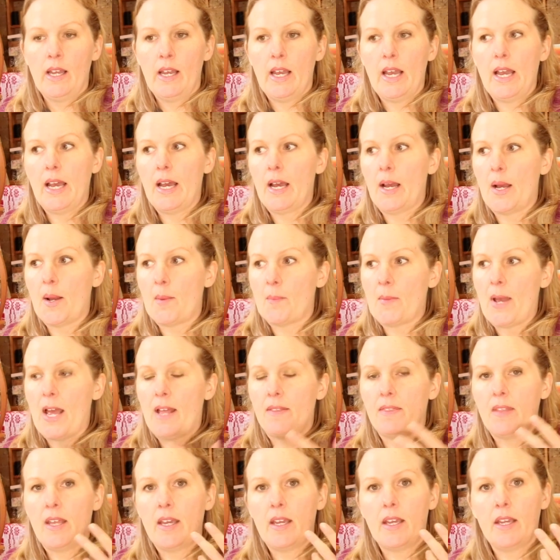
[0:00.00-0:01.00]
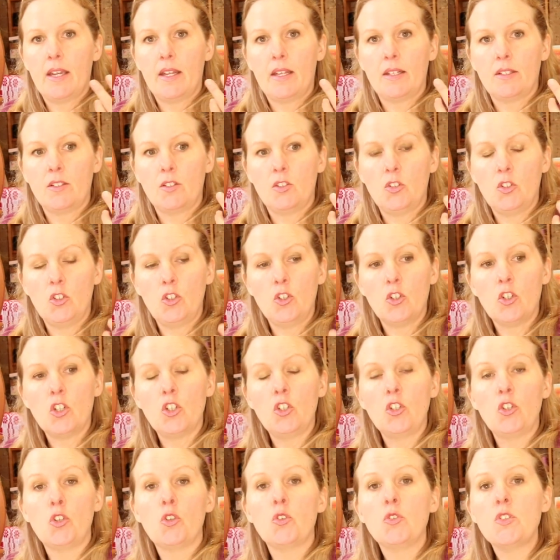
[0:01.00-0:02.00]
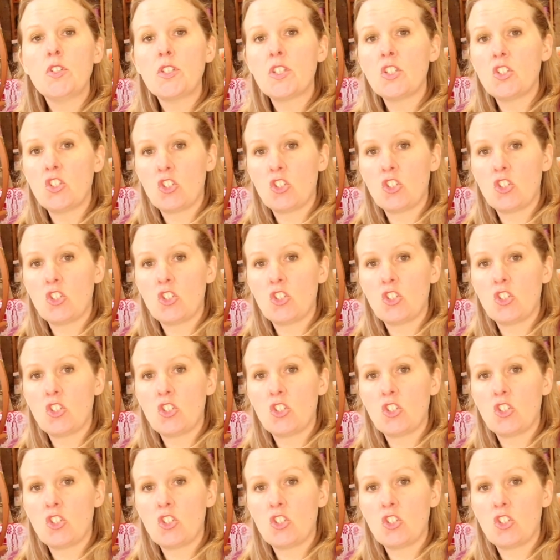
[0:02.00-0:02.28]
Um, and then you can use the